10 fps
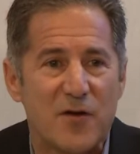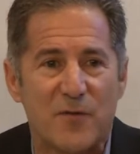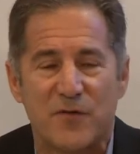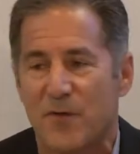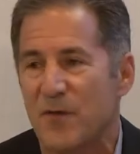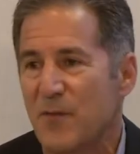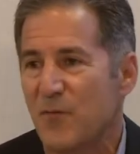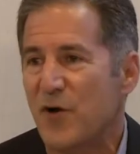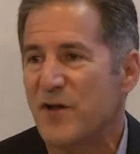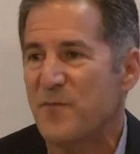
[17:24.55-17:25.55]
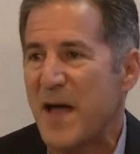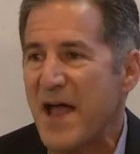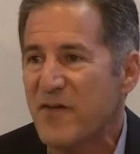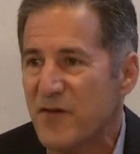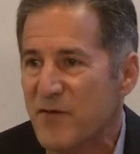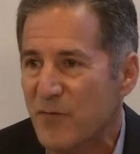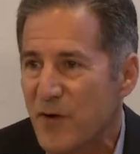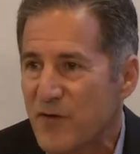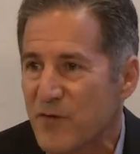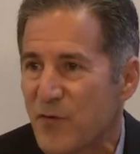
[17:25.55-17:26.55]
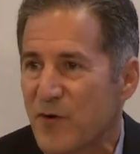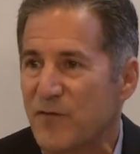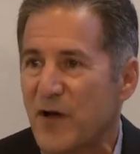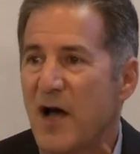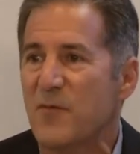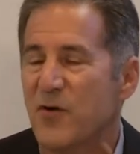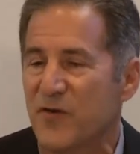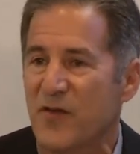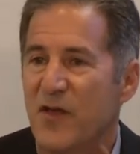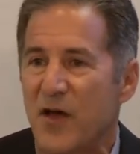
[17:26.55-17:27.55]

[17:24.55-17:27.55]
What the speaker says: It was a point of passion as well as a point of commerce.